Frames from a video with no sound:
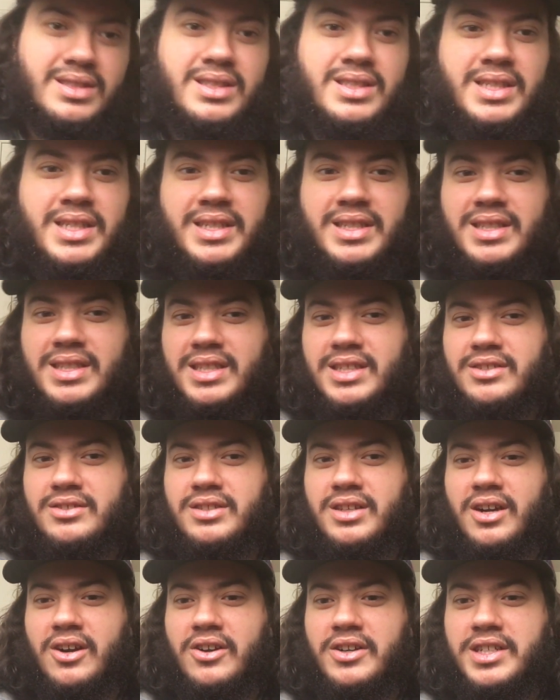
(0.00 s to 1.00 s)

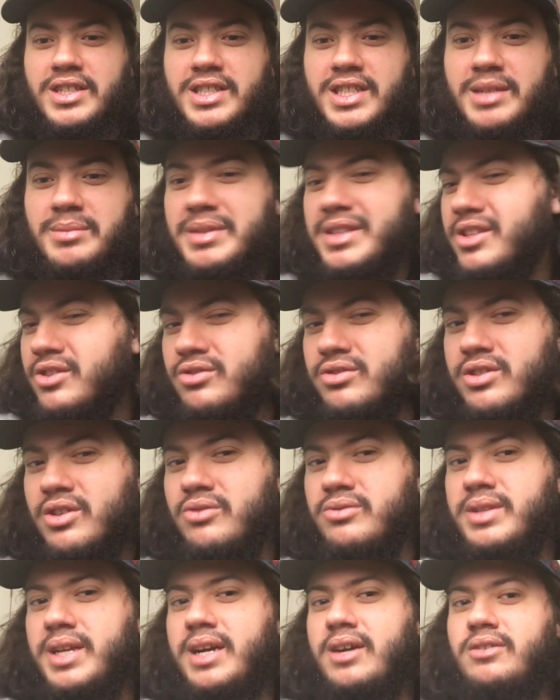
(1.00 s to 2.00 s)
The Hardys seem a little
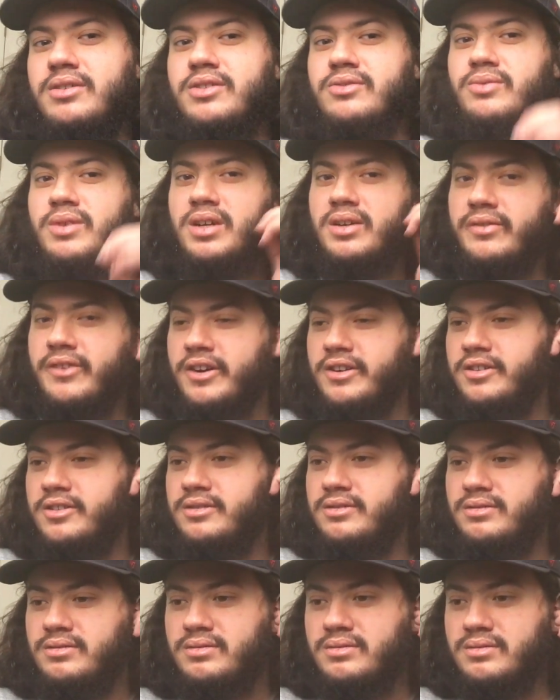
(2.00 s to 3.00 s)
toned down in Ring of Honor.